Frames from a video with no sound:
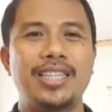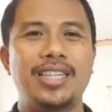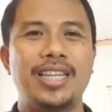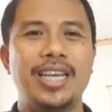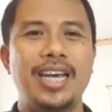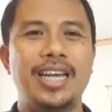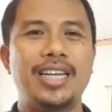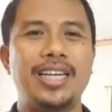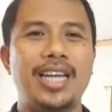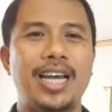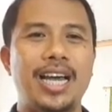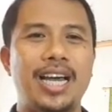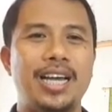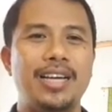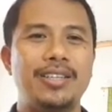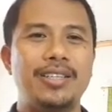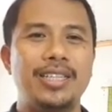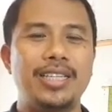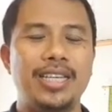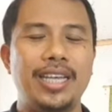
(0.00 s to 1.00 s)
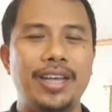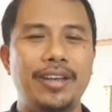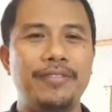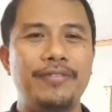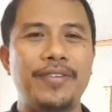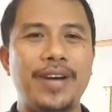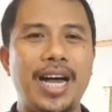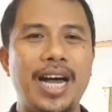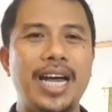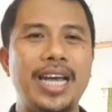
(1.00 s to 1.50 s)
then
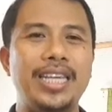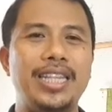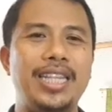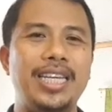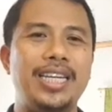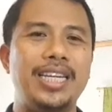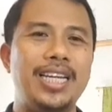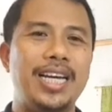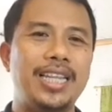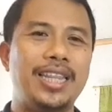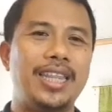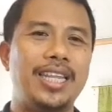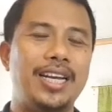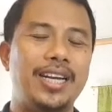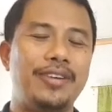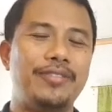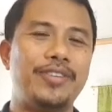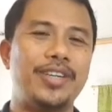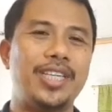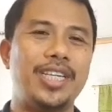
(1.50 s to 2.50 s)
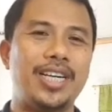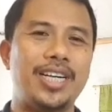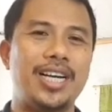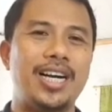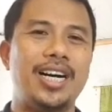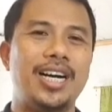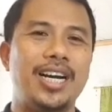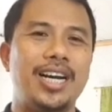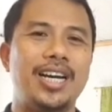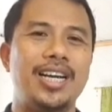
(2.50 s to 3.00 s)
if I did not deliver the
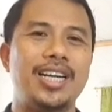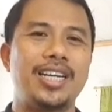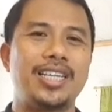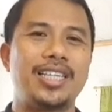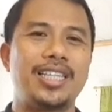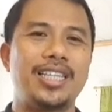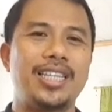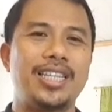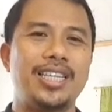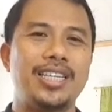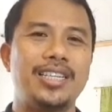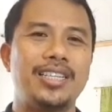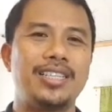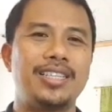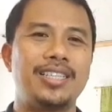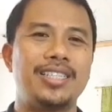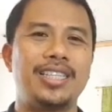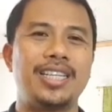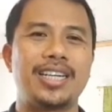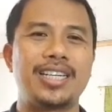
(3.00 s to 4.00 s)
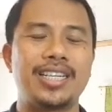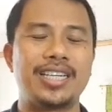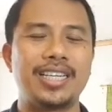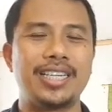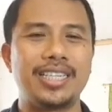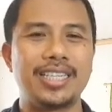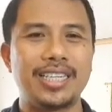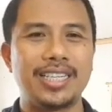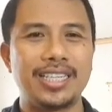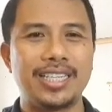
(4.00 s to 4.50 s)
car, the
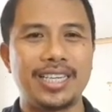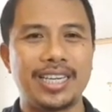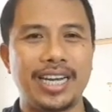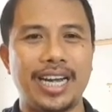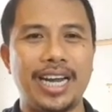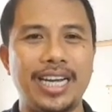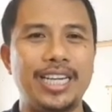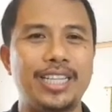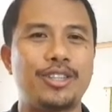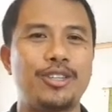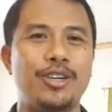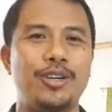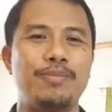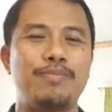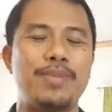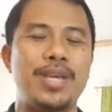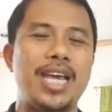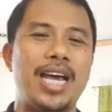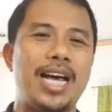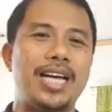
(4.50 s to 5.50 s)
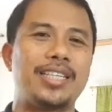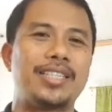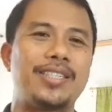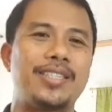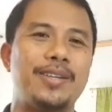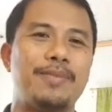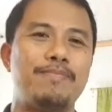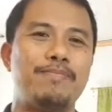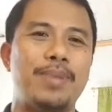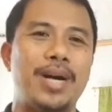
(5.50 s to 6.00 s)
creditor may ask
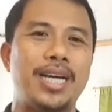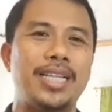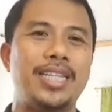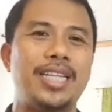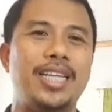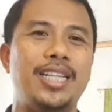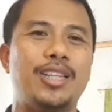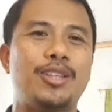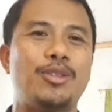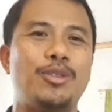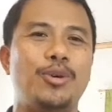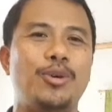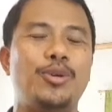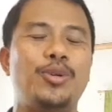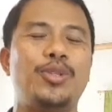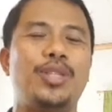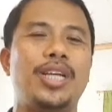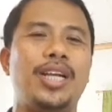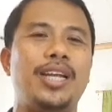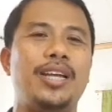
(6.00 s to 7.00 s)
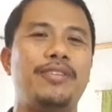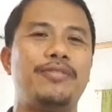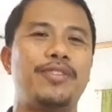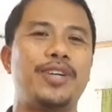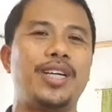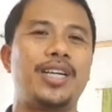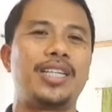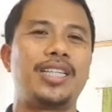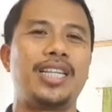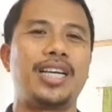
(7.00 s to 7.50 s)
somebody to
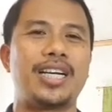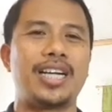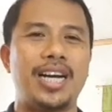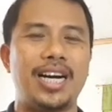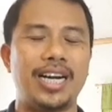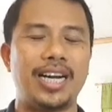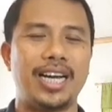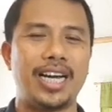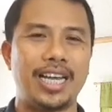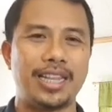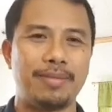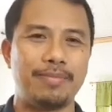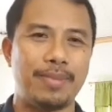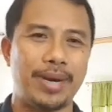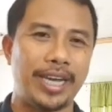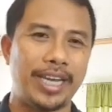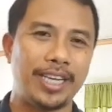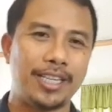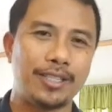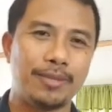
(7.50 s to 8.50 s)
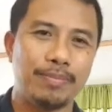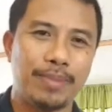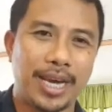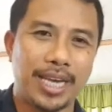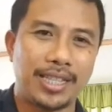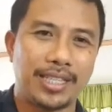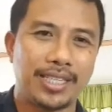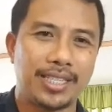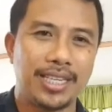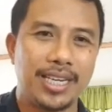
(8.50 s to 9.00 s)
deliver the car at my
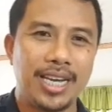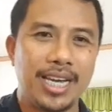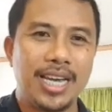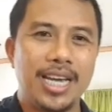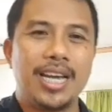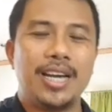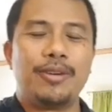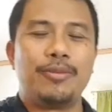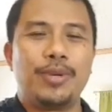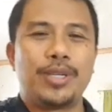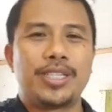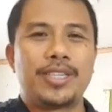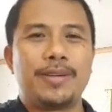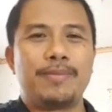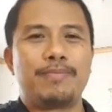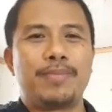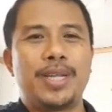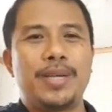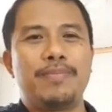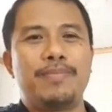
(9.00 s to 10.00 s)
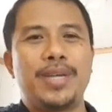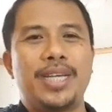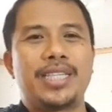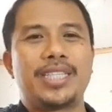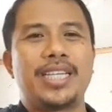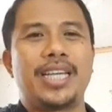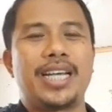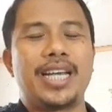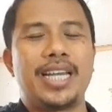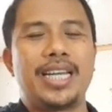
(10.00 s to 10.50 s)
expense, which simply means
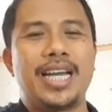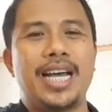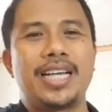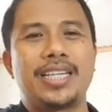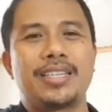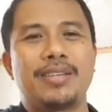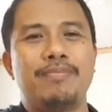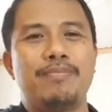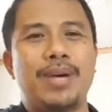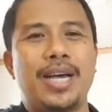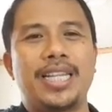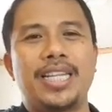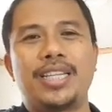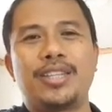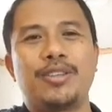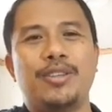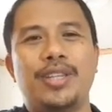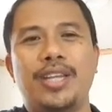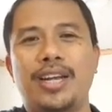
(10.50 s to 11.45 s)
he can ask somebody to